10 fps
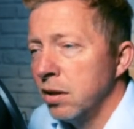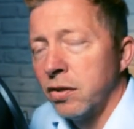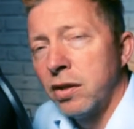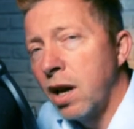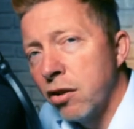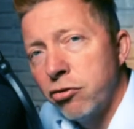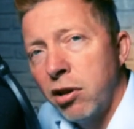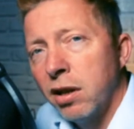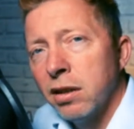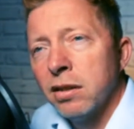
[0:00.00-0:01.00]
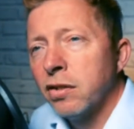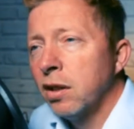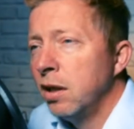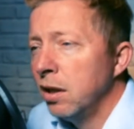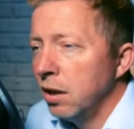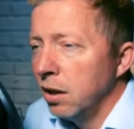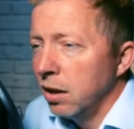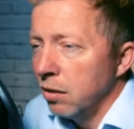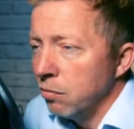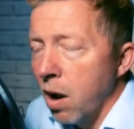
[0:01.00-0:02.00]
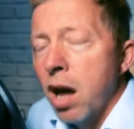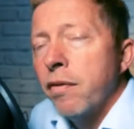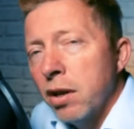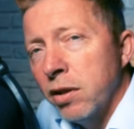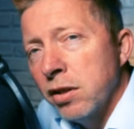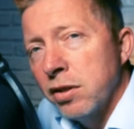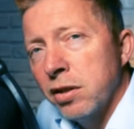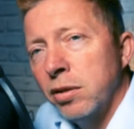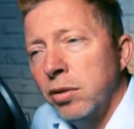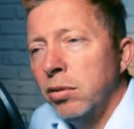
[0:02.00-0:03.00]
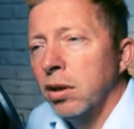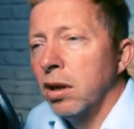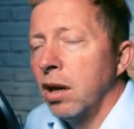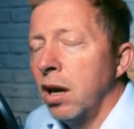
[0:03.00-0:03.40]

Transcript: star trails, whatever into,